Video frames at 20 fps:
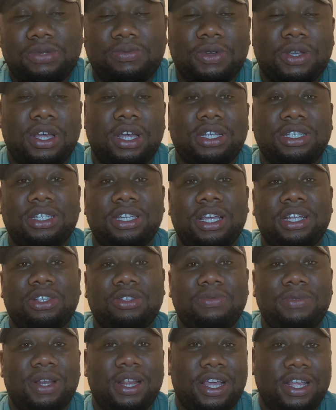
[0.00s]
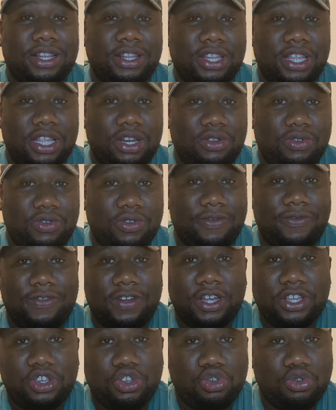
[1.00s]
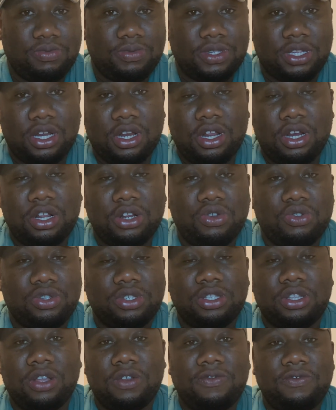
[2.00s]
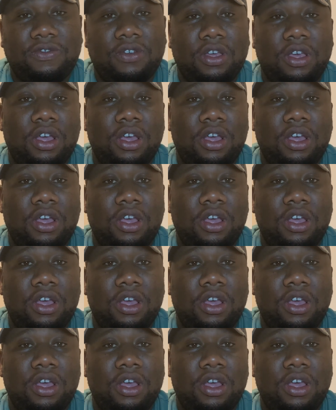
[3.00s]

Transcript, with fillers: because she had to be like dealing with vacuums and all of those stuff.